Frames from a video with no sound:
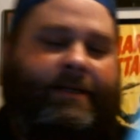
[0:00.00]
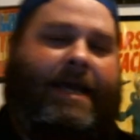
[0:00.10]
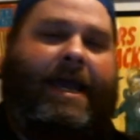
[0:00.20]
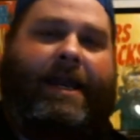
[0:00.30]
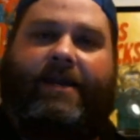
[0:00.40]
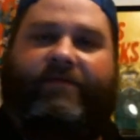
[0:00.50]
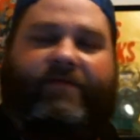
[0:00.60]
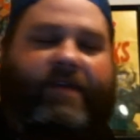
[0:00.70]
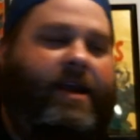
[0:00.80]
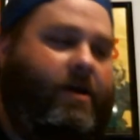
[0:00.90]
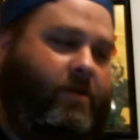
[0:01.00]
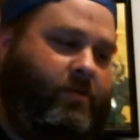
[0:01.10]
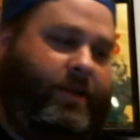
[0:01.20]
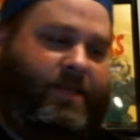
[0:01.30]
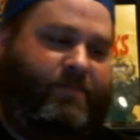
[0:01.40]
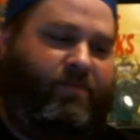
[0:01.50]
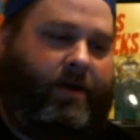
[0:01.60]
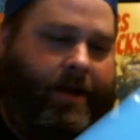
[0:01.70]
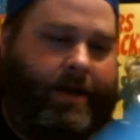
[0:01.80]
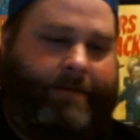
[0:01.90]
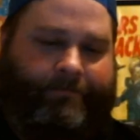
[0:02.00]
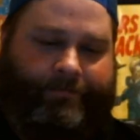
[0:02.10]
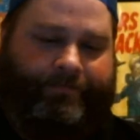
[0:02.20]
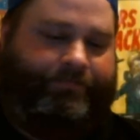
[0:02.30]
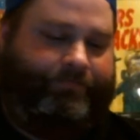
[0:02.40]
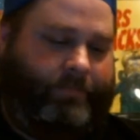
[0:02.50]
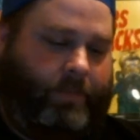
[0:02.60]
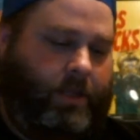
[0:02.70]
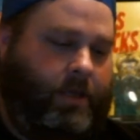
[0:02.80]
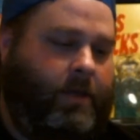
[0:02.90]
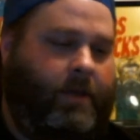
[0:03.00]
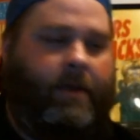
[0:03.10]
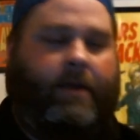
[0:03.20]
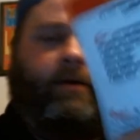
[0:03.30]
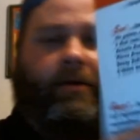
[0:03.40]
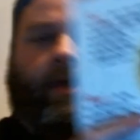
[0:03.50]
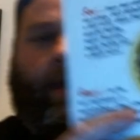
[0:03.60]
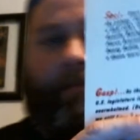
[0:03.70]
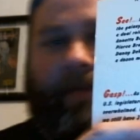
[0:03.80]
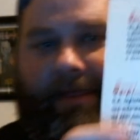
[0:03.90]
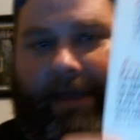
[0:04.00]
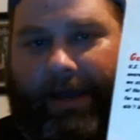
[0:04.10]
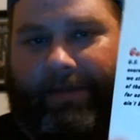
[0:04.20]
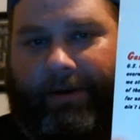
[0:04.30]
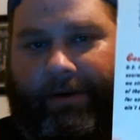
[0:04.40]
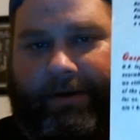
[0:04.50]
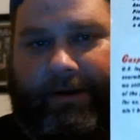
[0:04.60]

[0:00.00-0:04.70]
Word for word: Danny DeVito in his prime. Can't beat that, though.